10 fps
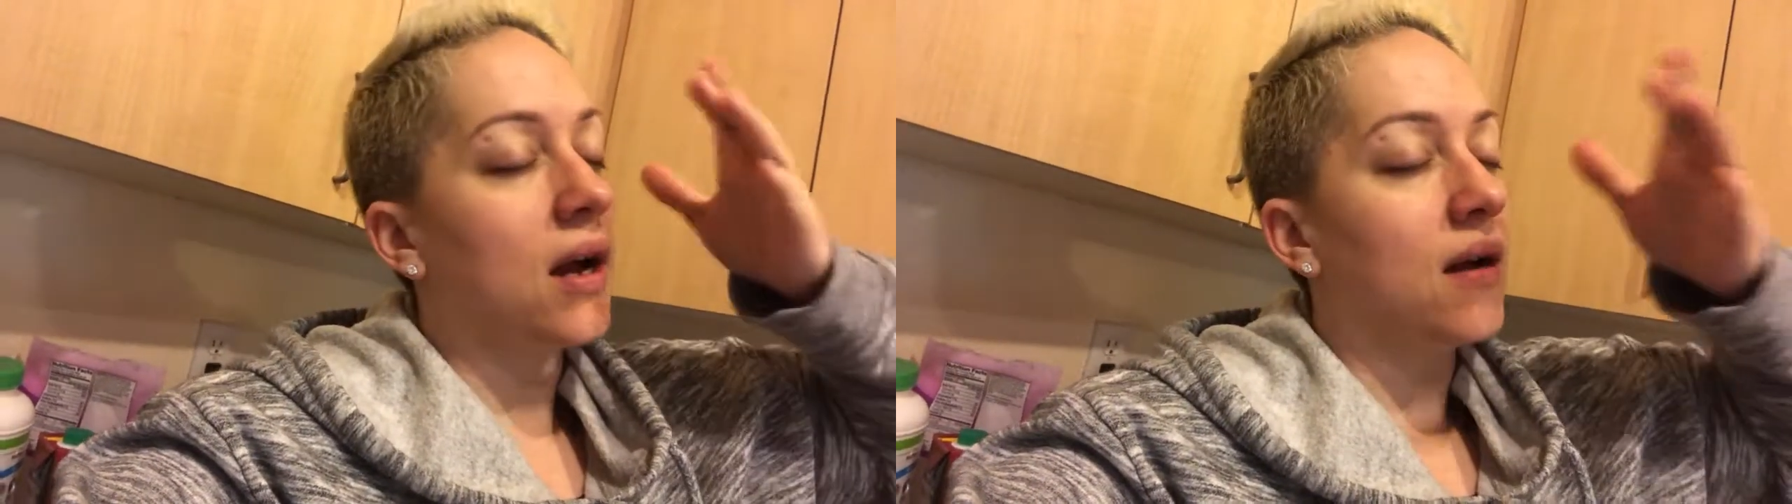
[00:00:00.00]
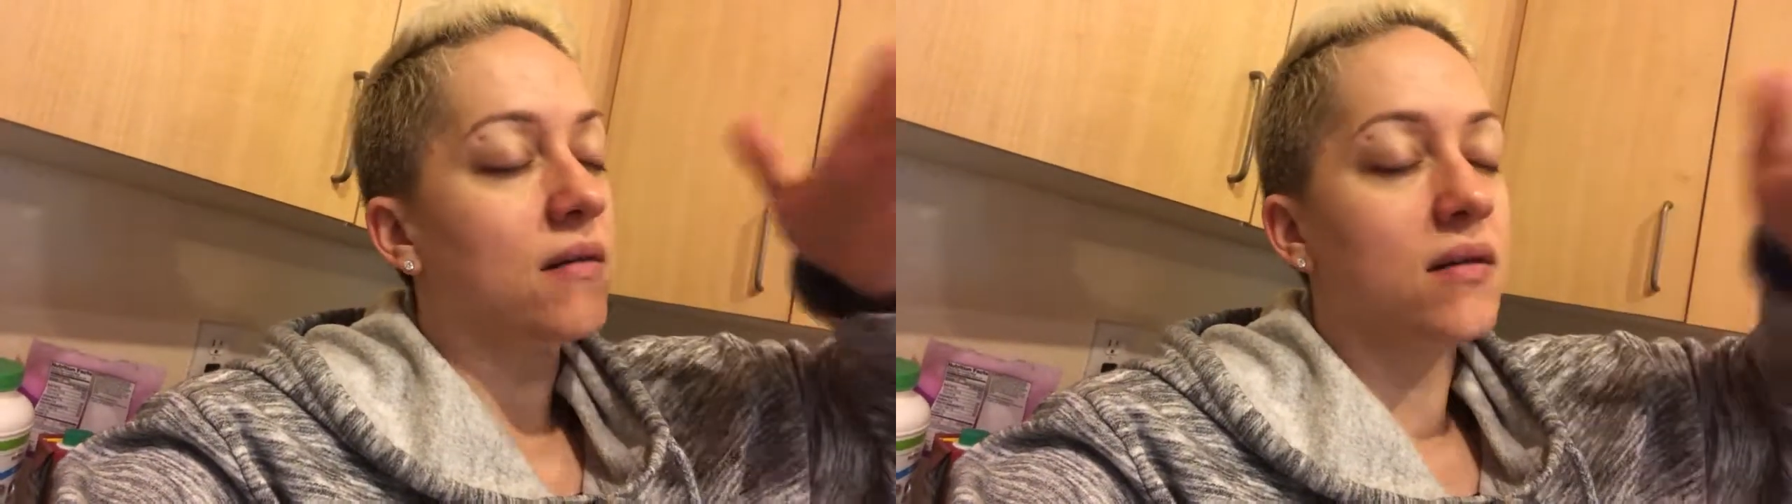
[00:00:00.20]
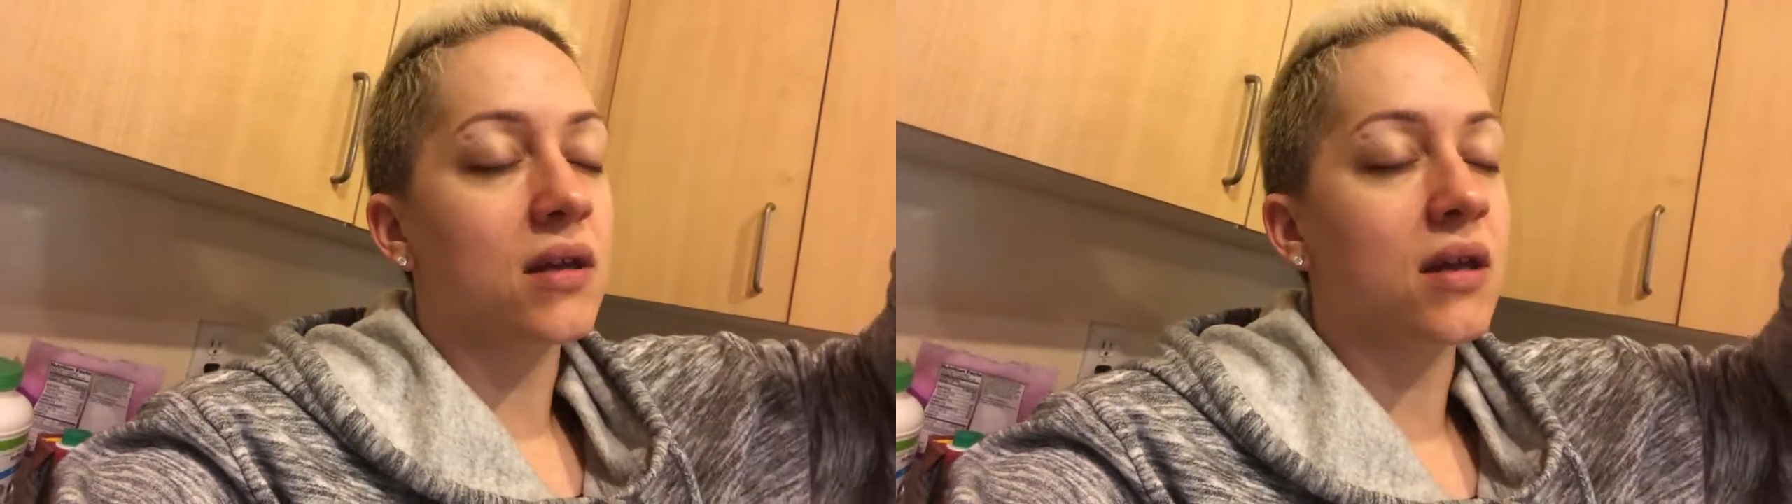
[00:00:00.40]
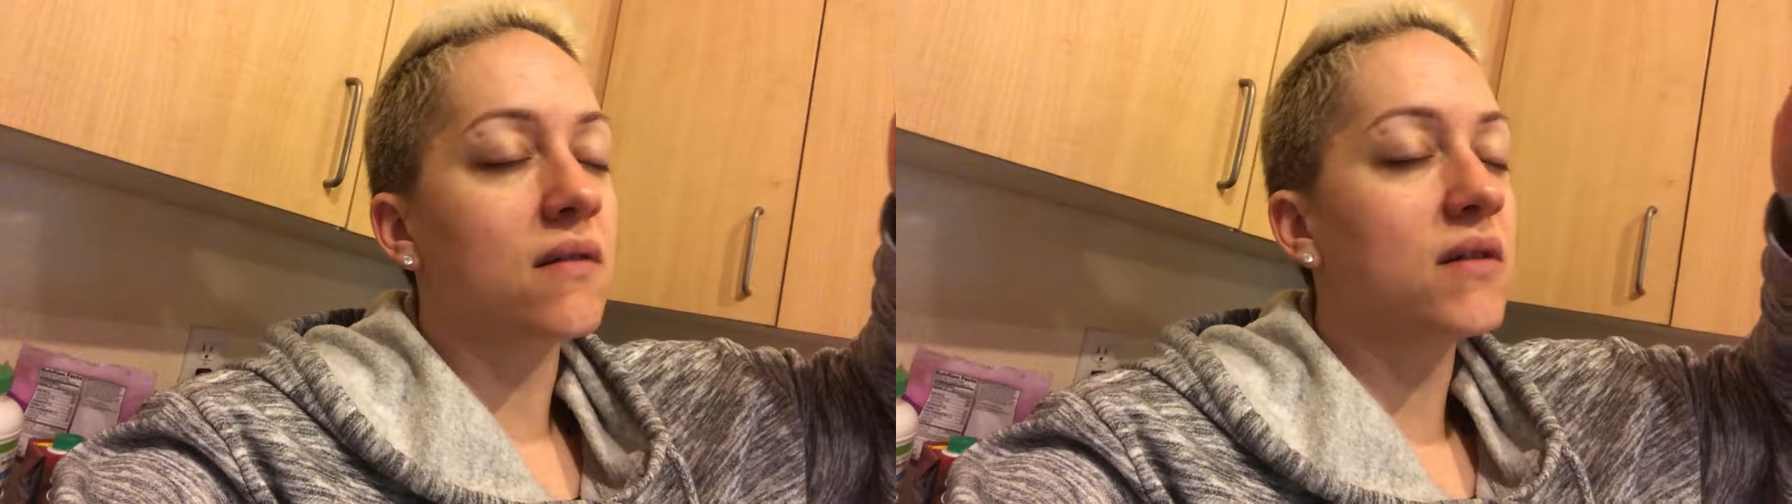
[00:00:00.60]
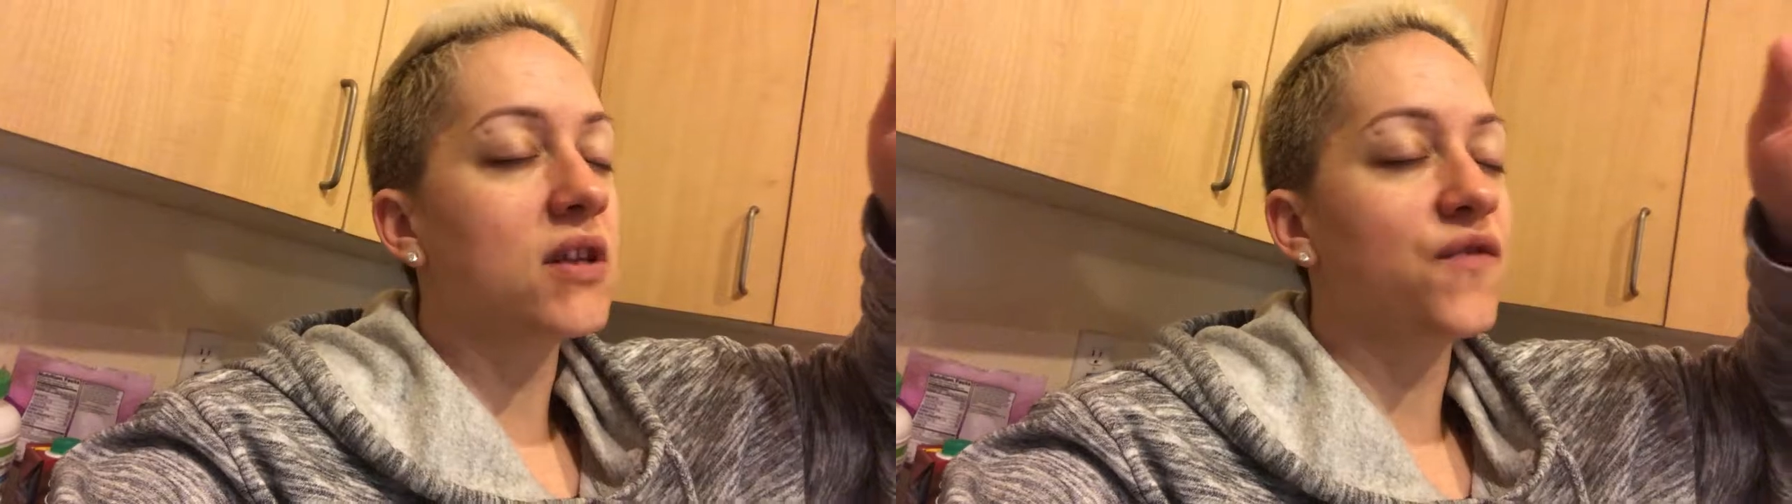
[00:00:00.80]
at the
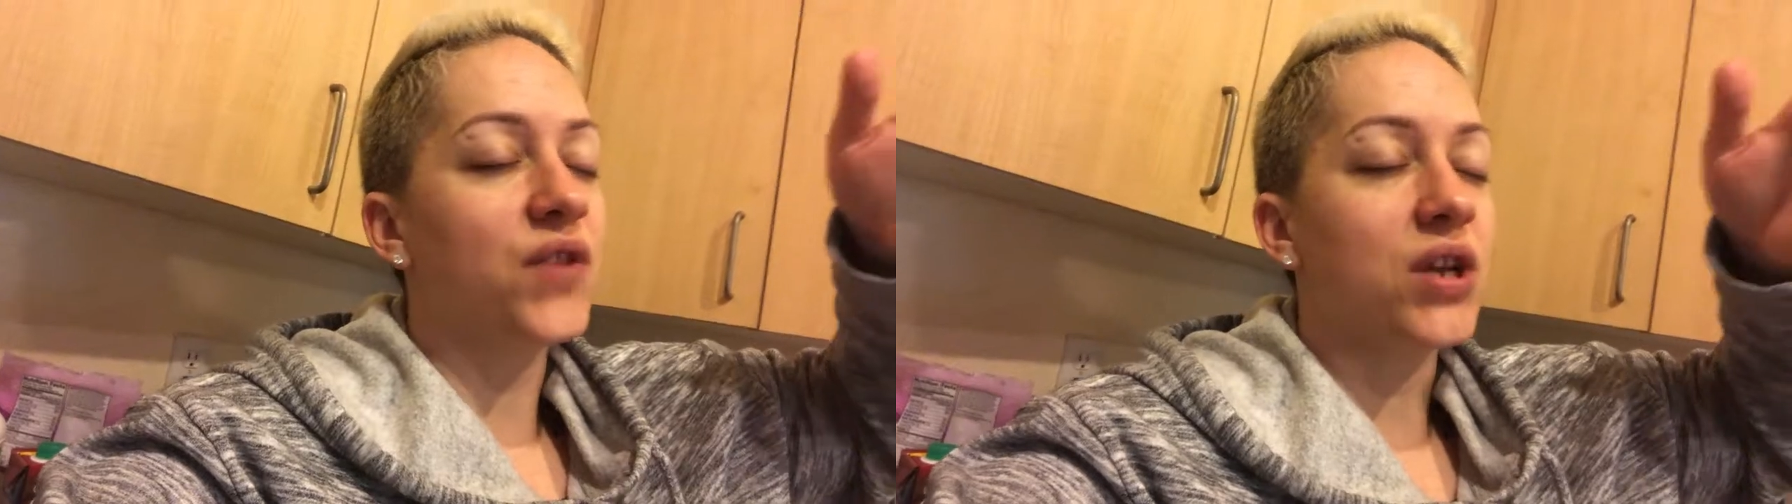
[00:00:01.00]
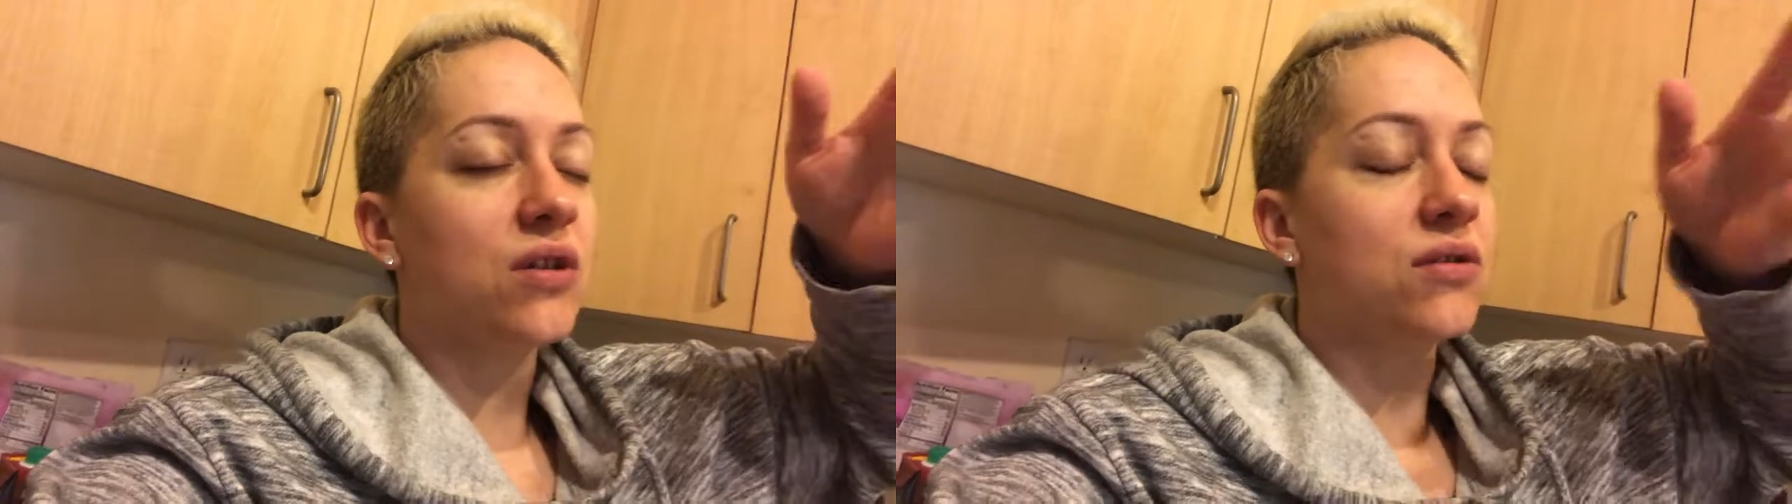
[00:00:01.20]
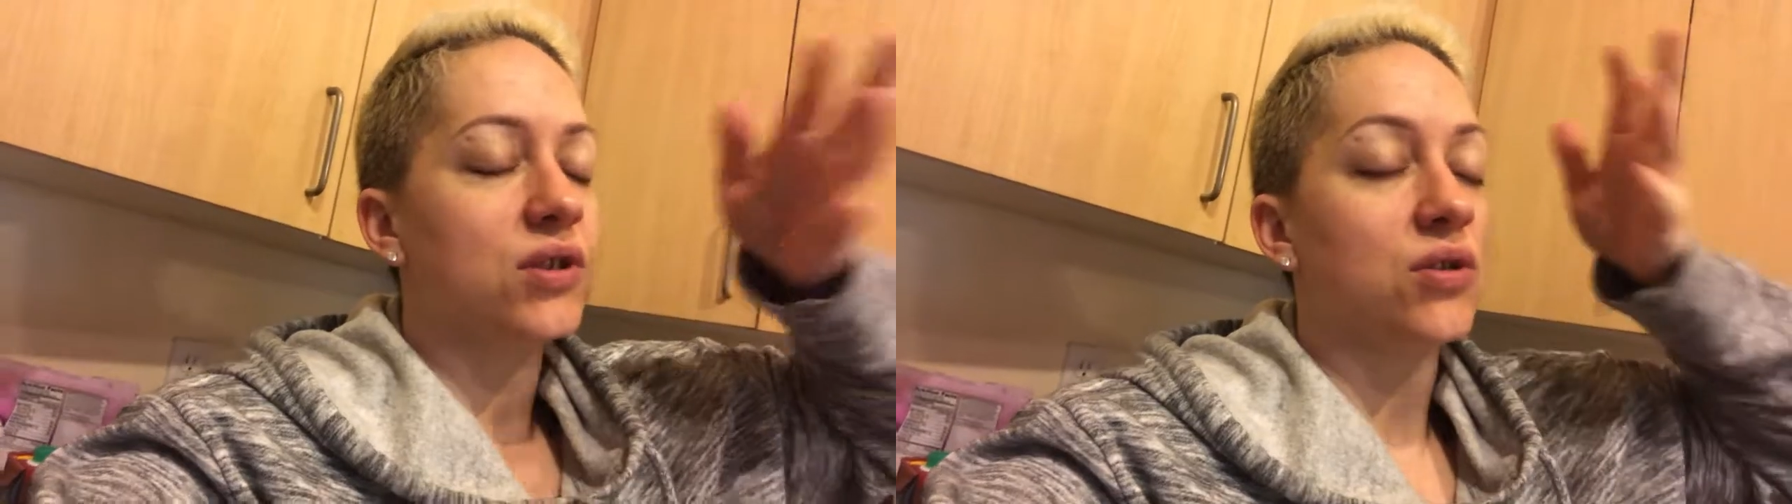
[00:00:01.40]
end of these videos,